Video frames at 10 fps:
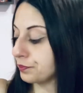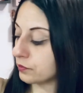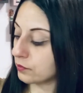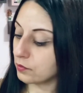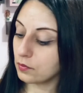
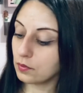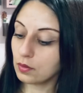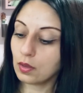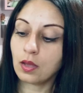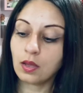
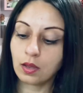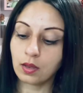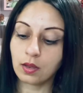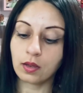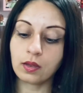
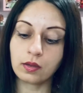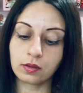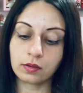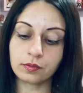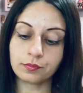
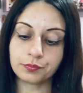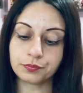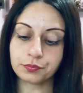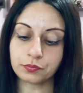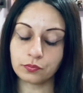
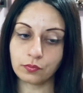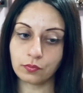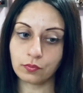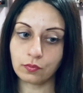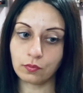
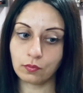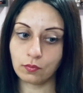Nothing is said.